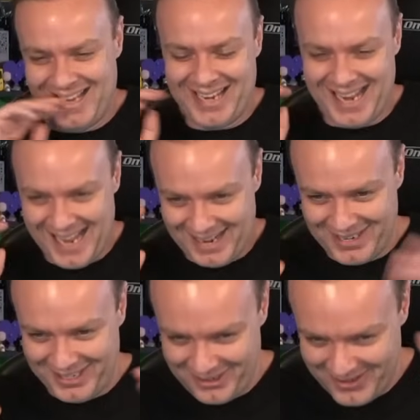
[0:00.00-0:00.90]
Okay, I
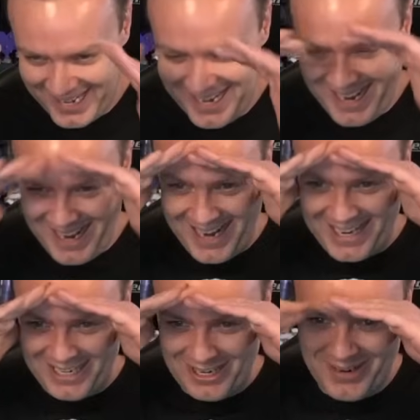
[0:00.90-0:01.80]
could do
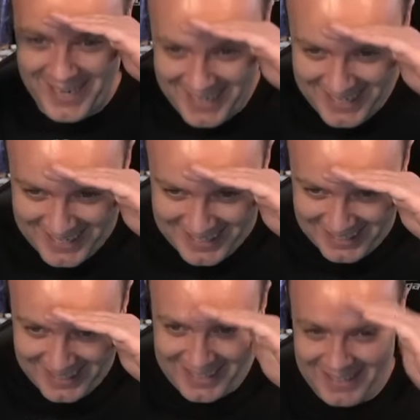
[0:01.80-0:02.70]
it.
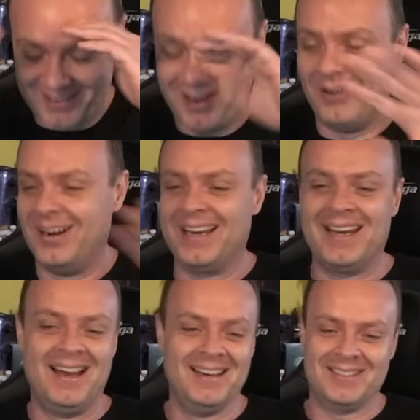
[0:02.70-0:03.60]
Click. No, I
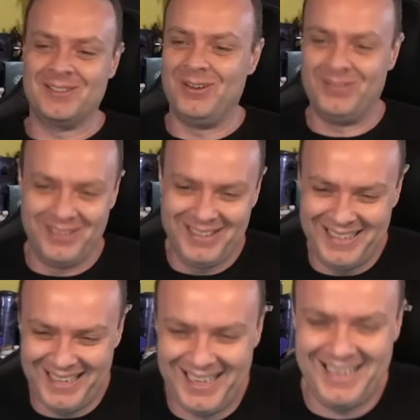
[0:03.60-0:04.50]
can't. It's awful.
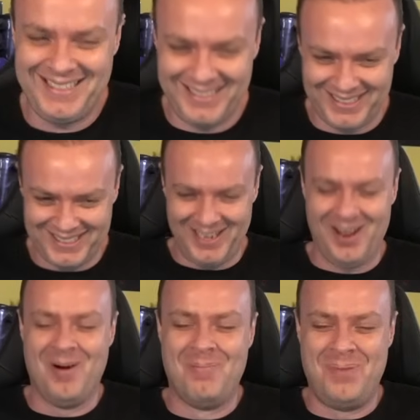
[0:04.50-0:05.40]
It's just
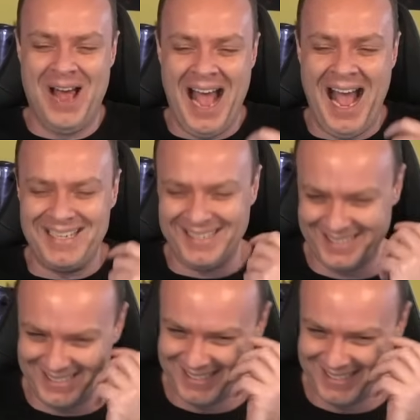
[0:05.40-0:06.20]
so bad.